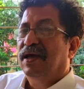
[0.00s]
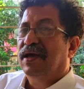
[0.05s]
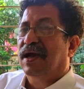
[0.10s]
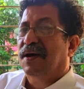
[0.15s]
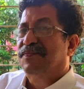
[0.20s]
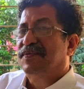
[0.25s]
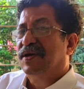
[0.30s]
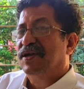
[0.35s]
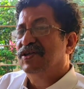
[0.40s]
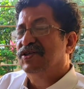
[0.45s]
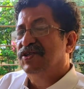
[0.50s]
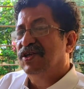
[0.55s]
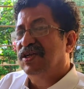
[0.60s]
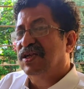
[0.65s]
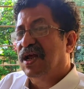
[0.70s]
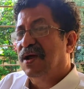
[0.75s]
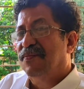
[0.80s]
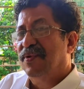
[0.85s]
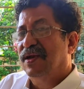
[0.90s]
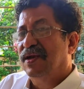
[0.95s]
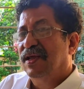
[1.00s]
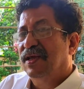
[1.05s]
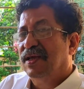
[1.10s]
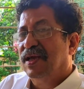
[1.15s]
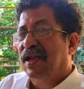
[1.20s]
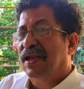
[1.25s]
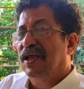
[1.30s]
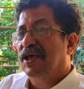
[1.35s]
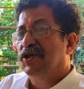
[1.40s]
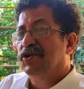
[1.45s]
After his retirement, he
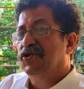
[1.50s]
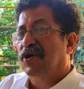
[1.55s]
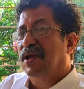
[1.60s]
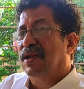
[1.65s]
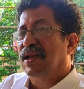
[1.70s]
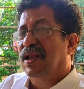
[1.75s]
can enjoy